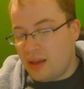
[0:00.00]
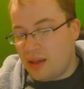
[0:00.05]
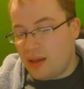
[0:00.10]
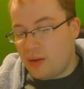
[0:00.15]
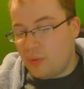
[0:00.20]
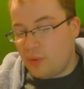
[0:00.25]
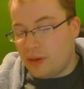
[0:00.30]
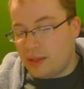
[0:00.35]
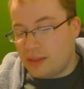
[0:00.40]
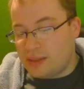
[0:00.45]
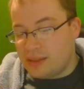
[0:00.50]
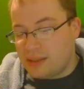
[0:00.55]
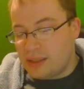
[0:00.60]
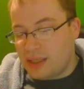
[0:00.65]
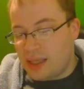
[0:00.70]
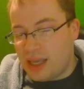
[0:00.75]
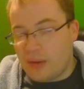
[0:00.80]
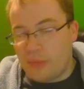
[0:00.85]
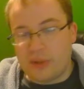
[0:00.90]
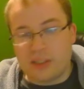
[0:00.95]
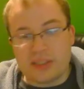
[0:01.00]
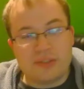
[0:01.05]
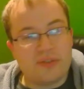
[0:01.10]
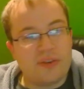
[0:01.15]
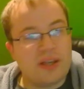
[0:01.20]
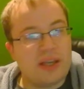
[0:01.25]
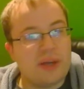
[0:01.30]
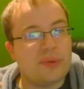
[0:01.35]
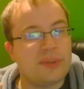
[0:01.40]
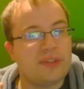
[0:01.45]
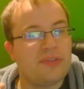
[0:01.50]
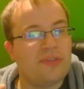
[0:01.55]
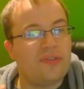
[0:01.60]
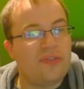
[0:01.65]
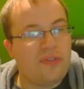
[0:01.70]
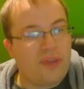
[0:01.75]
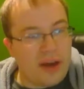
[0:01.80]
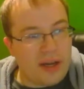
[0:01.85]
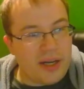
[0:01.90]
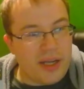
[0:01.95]
It was
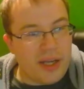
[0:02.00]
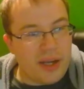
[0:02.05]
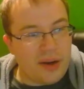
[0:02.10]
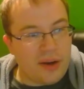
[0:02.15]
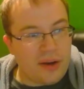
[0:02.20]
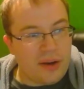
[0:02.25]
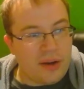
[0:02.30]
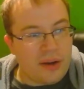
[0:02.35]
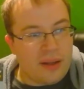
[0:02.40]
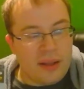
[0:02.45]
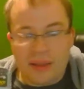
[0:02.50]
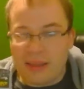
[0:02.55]
funnier.